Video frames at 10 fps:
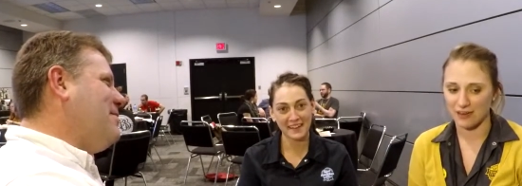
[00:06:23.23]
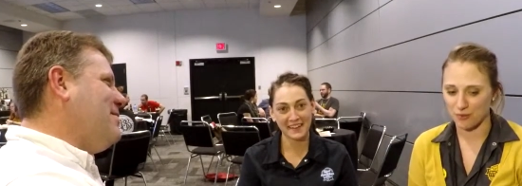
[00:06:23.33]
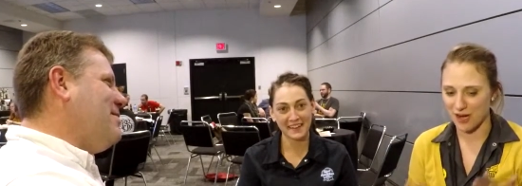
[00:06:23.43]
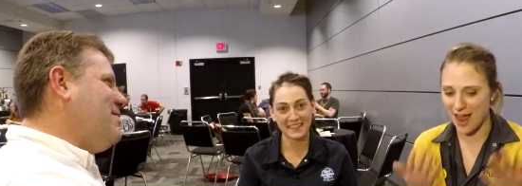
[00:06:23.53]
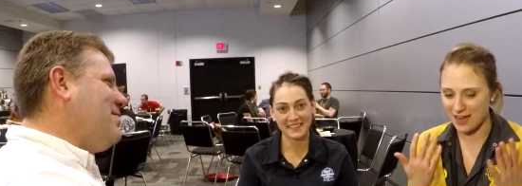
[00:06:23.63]
Speaker 1: and
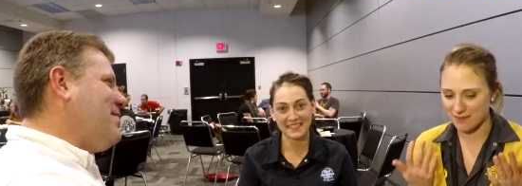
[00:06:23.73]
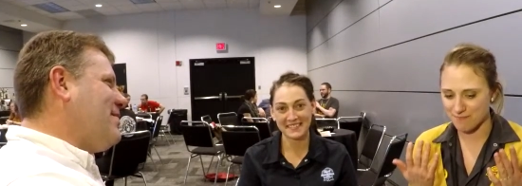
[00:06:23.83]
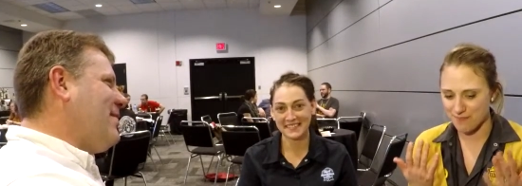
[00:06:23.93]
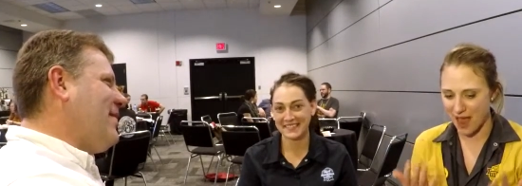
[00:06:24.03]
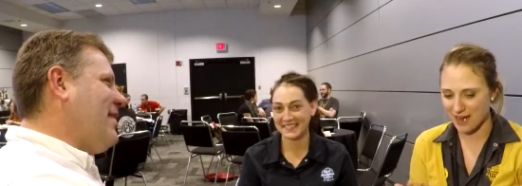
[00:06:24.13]
we're
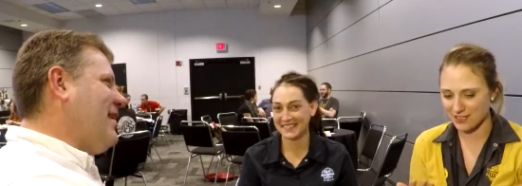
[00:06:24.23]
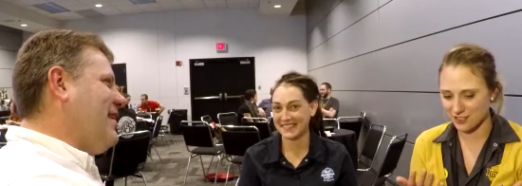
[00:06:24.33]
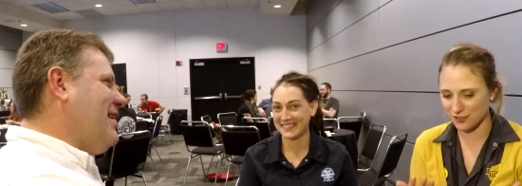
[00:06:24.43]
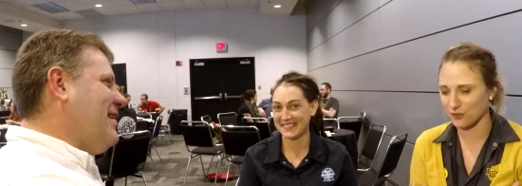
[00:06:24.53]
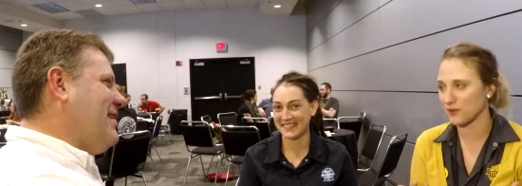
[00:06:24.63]
heading back
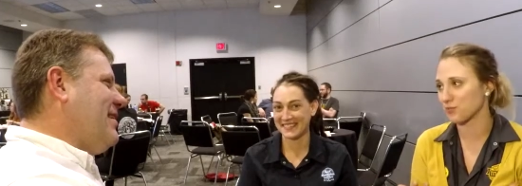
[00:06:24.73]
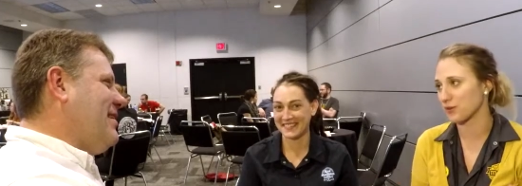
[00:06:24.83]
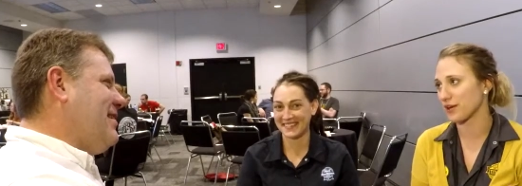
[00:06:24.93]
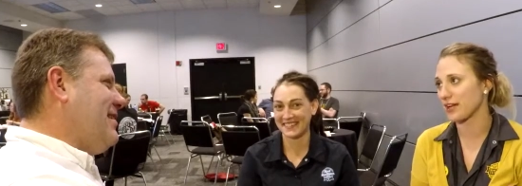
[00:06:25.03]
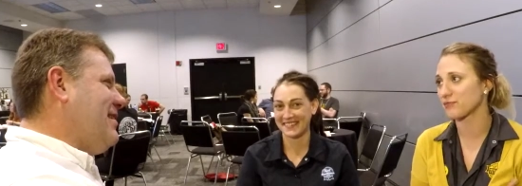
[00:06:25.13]
to the
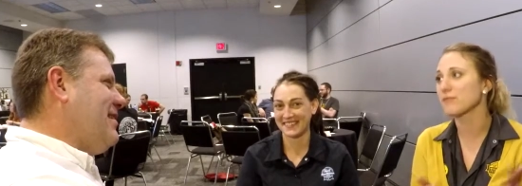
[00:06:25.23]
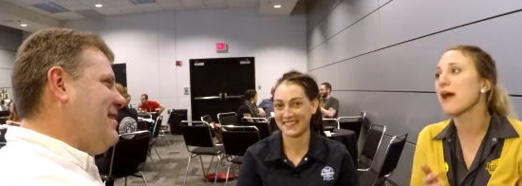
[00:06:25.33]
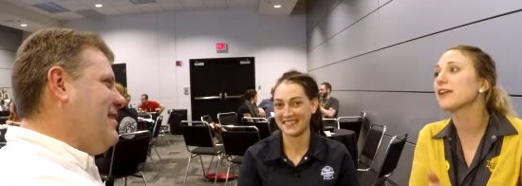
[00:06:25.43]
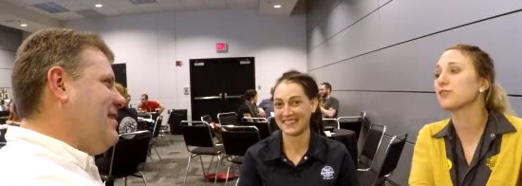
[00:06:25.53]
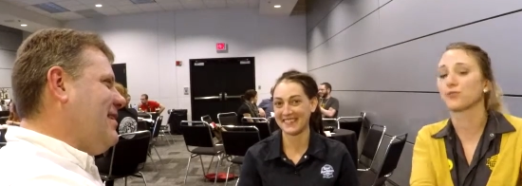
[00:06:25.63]
brewery. And
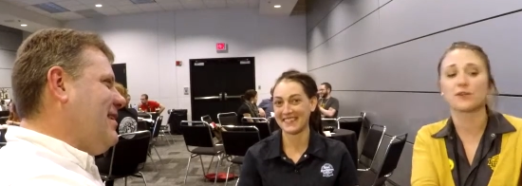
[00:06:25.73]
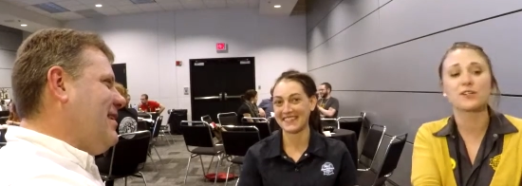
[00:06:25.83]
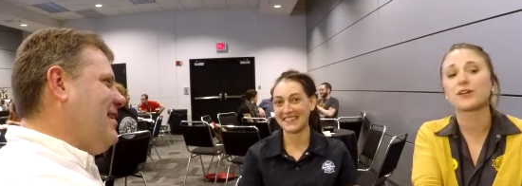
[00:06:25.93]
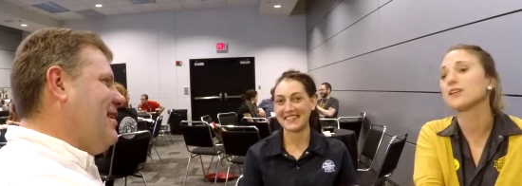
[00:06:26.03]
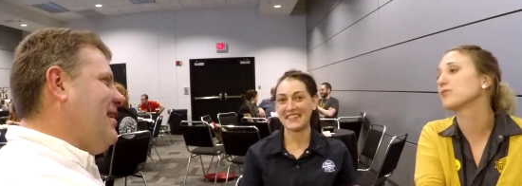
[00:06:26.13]
remind you,
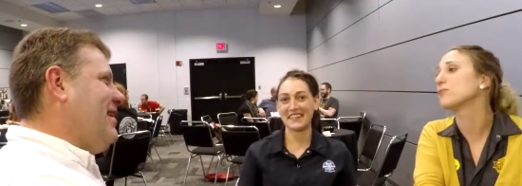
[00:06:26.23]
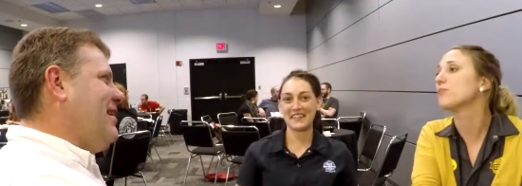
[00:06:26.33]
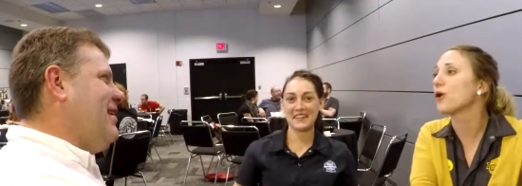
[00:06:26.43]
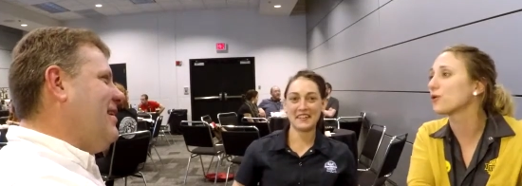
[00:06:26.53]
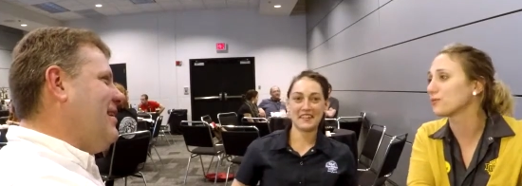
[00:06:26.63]
we're in
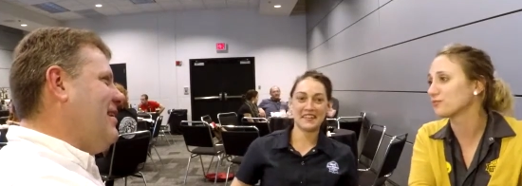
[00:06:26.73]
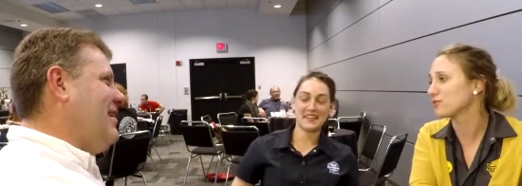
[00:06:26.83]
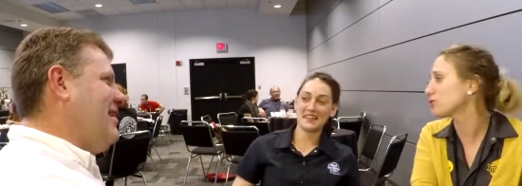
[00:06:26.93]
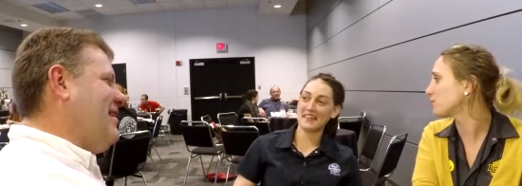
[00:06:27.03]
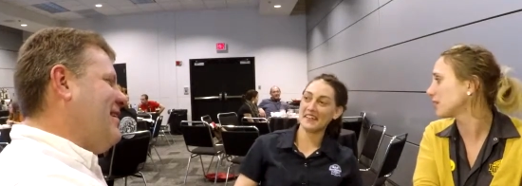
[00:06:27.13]
remote
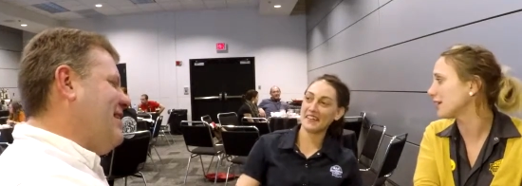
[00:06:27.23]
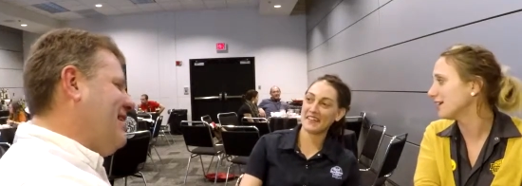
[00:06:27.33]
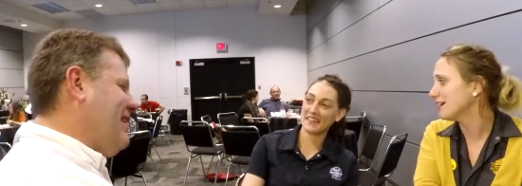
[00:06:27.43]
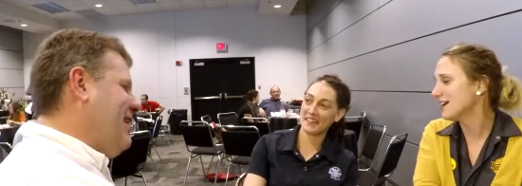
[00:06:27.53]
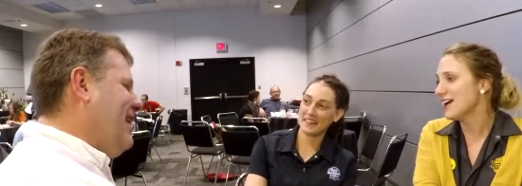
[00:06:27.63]

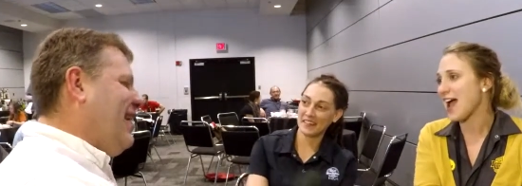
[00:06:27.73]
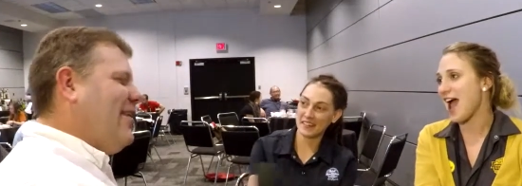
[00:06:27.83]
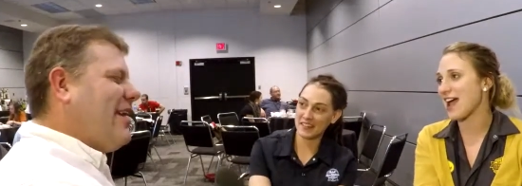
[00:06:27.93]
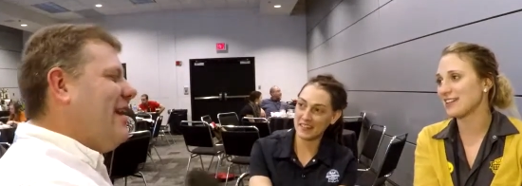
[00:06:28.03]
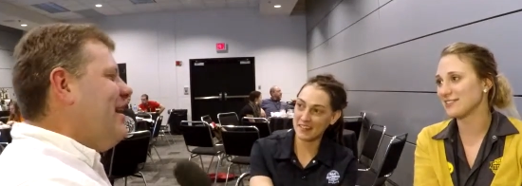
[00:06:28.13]
UP.
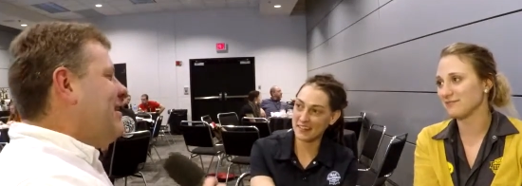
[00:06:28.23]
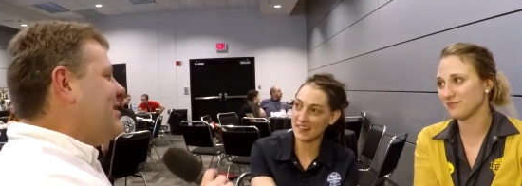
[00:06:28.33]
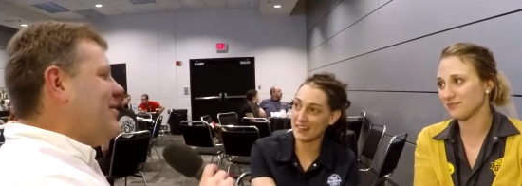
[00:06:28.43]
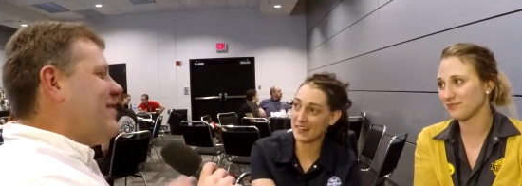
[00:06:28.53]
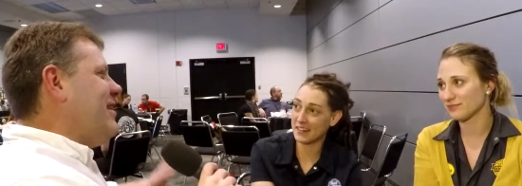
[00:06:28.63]
Speaker 2: Okay,
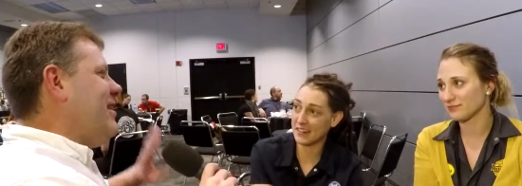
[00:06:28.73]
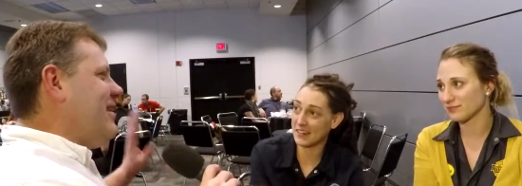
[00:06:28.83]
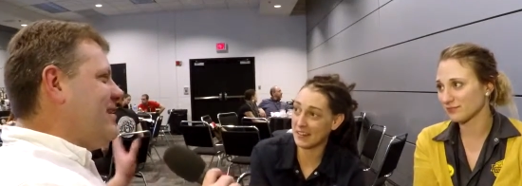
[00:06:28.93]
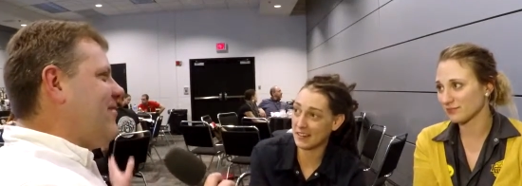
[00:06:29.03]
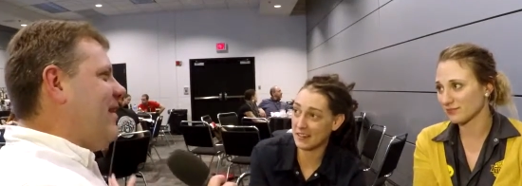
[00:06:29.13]
so
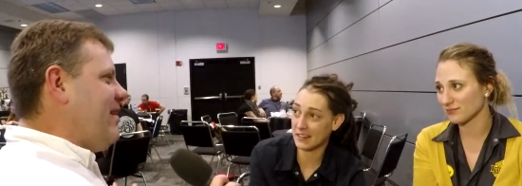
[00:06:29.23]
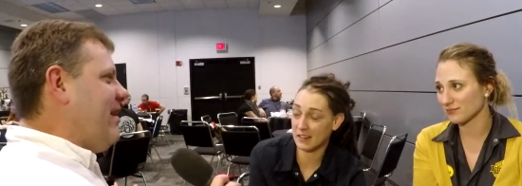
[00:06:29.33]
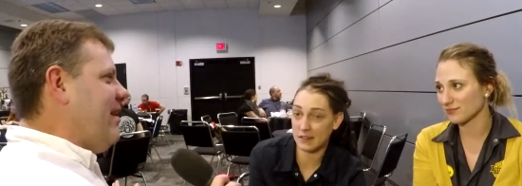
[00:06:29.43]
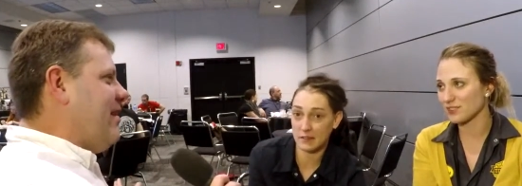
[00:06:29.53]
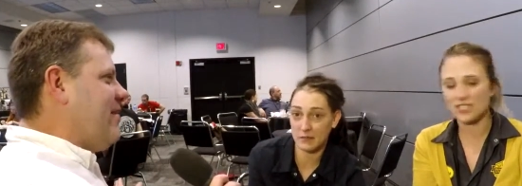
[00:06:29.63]
skiing is
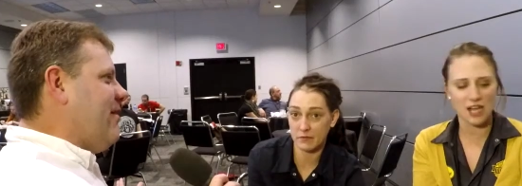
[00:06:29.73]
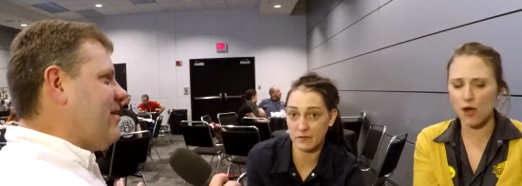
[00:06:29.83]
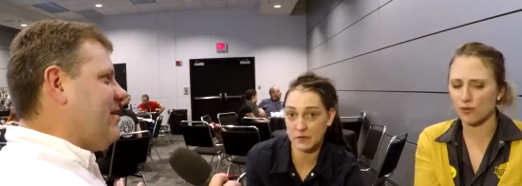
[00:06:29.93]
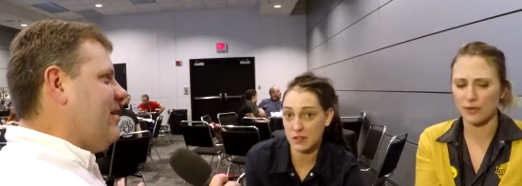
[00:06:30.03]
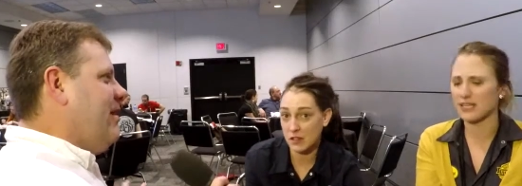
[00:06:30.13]
finally out of the
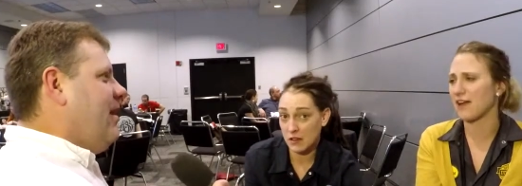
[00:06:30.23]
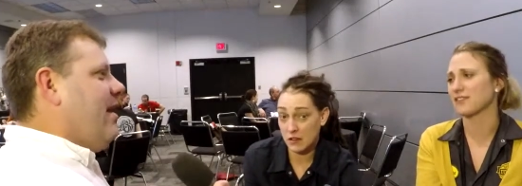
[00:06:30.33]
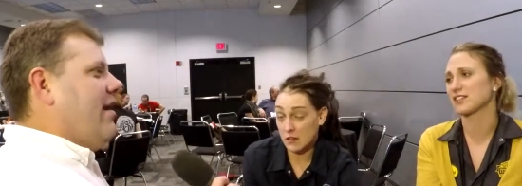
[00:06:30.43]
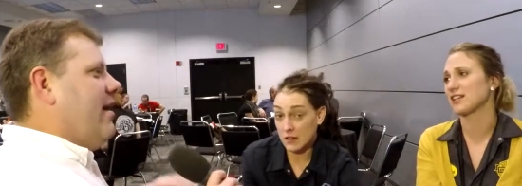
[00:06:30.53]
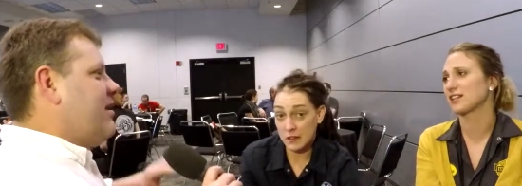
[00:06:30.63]
question.
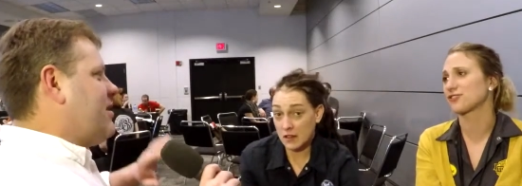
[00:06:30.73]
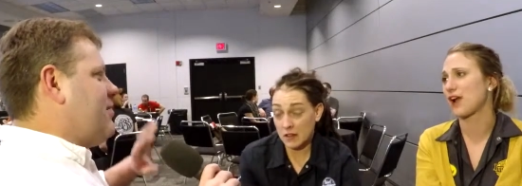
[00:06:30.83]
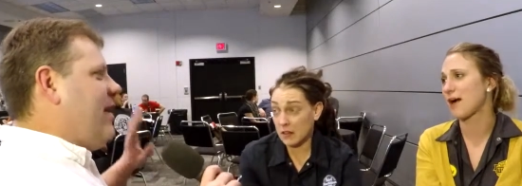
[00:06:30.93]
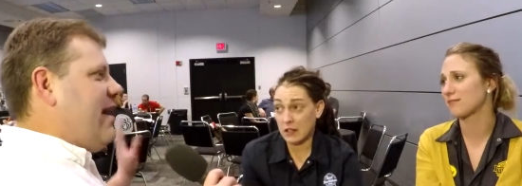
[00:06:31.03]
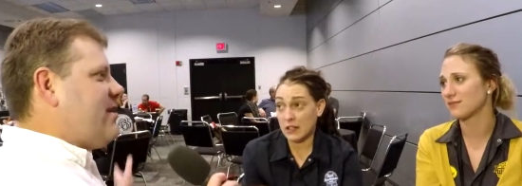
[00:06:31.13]
All right,
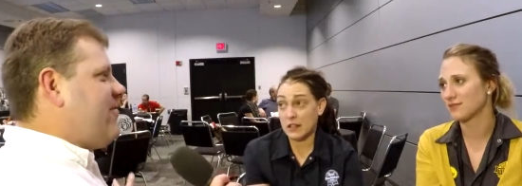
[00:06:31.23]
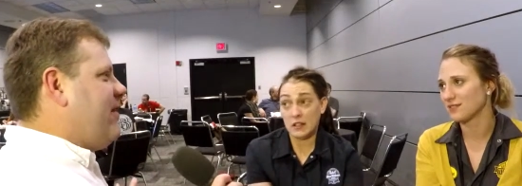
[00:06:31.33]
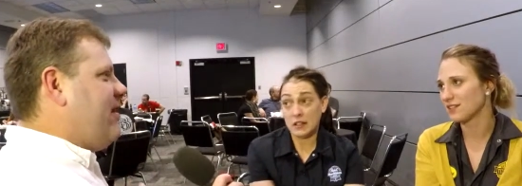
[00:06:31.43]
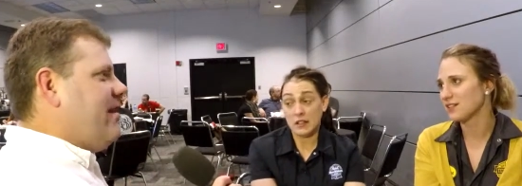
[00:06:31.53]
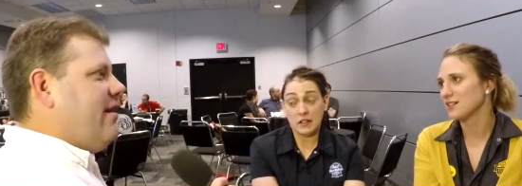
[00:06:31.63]
smash
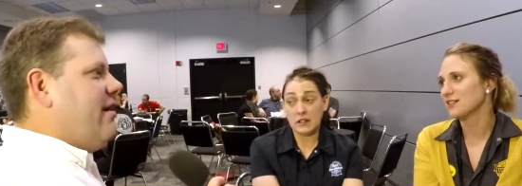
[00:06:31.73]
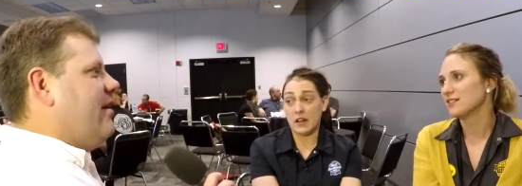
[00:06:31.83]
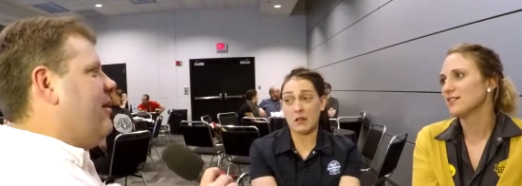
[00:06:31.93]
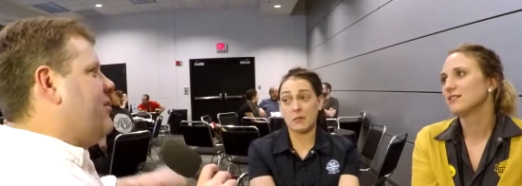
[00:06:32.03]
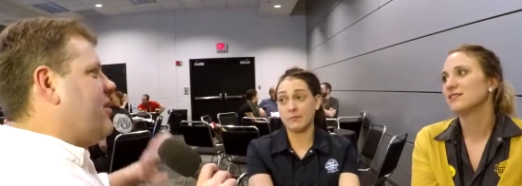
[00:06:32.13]

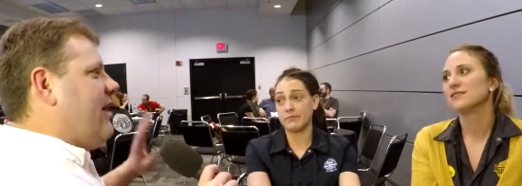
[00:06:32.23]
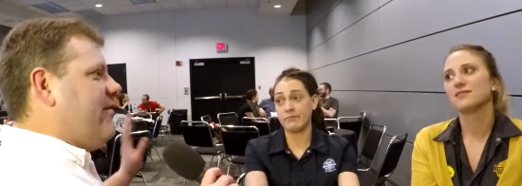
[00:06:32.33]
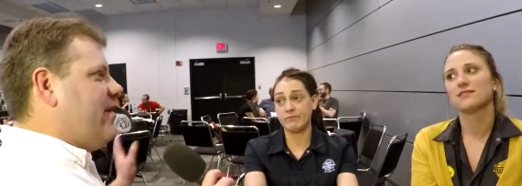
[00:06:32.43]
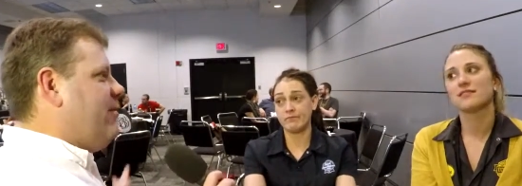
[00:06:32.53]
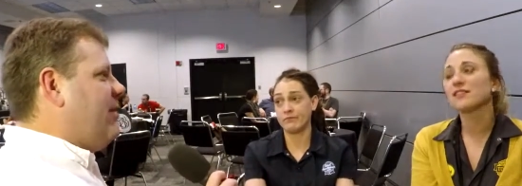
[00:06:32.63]
finger, driving in the